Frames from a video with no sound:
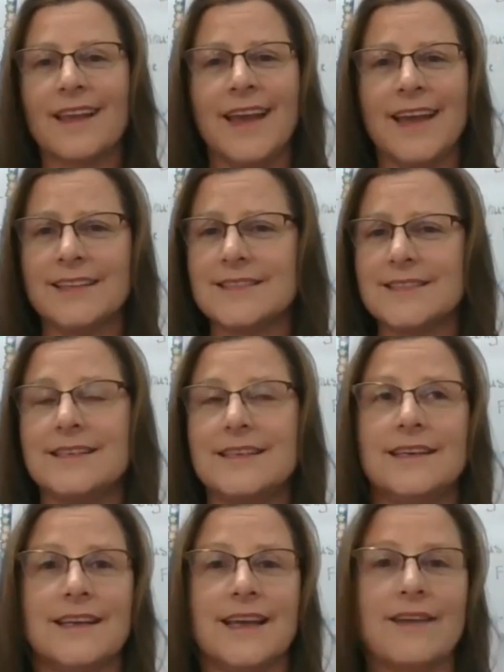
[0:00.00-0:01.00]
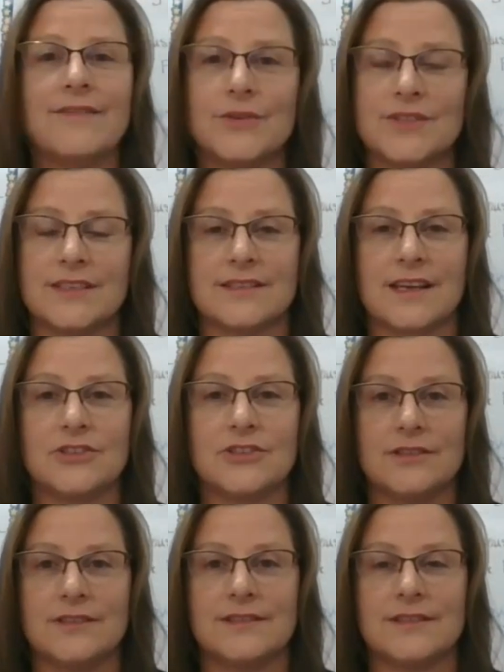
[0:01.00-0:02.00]
and having those
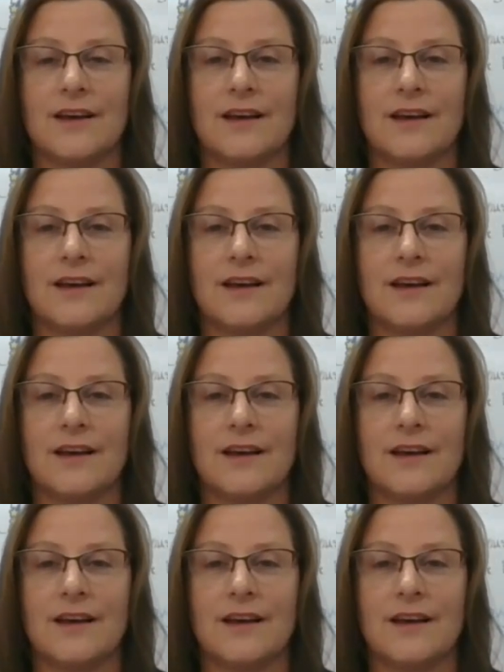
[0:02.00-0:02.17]
discussions